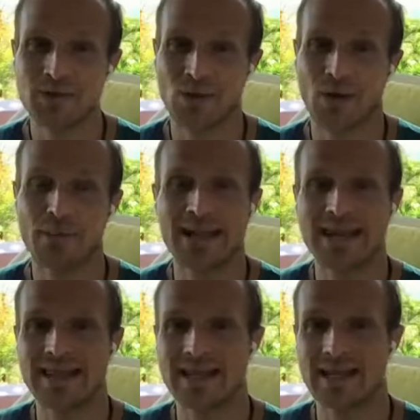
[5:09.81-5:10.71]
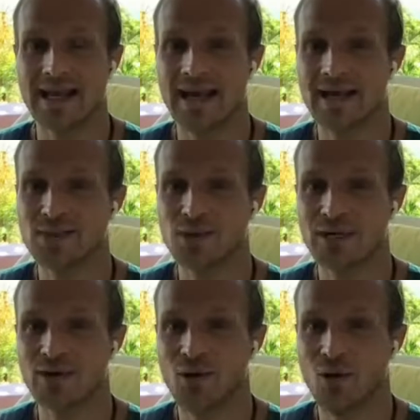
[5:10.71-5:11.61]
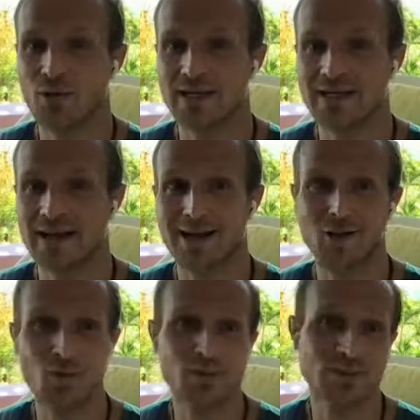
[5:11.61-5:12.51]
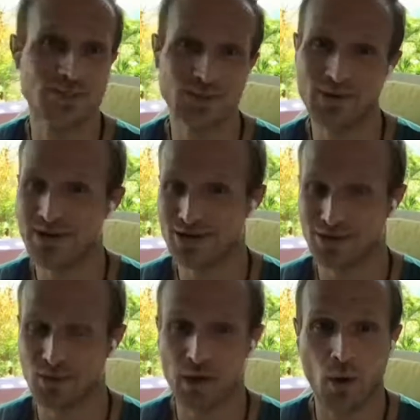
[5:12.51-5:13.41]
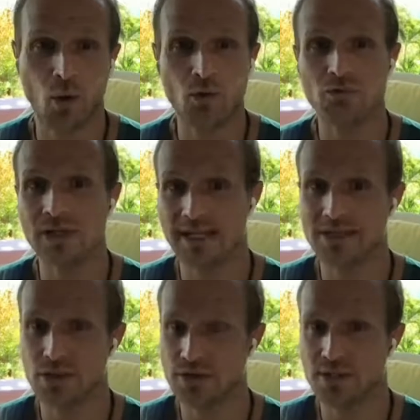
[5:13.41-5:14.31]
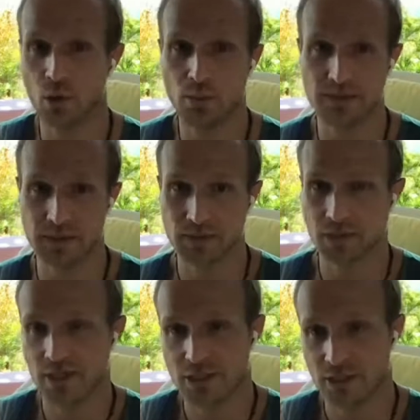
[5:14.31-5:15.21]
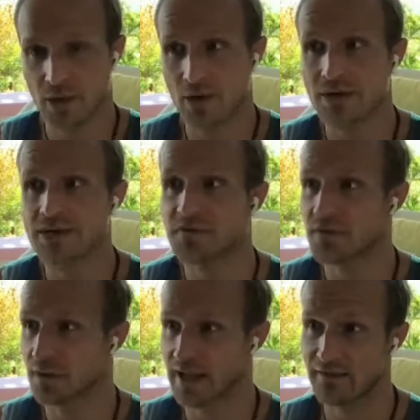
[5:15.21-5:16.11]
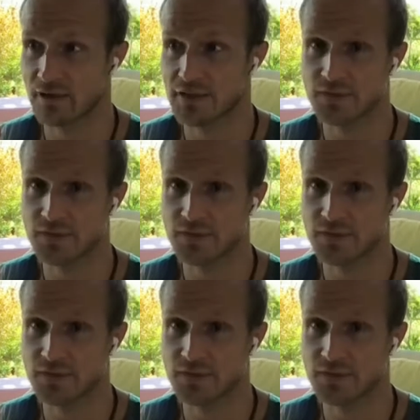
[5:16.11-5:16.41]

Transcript: But I think as we call it a global situation, we all relate to this global situation on different levels.